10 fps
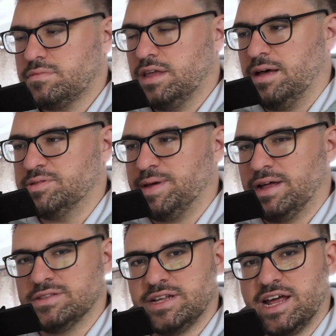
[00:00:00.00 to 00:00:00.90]
It helps
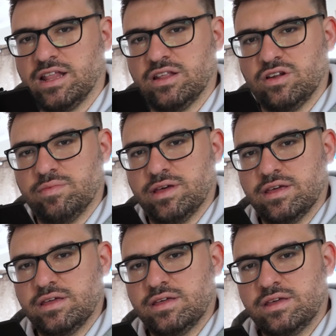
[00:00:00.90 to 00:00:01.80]
balance it out a little
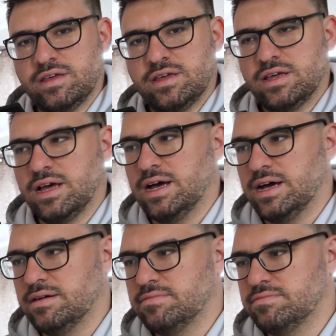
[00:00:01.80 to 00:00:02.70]
bit.
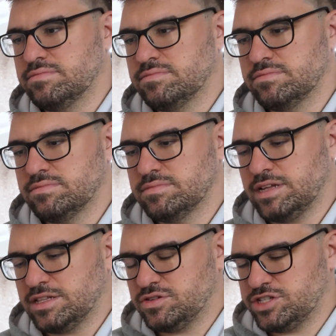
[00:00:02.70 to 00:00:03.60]

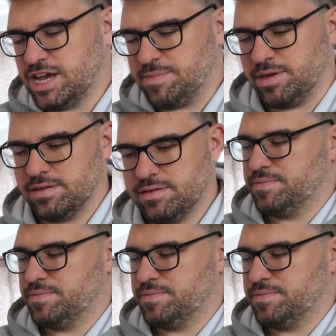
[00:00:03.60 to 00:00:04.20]
Not too shabby.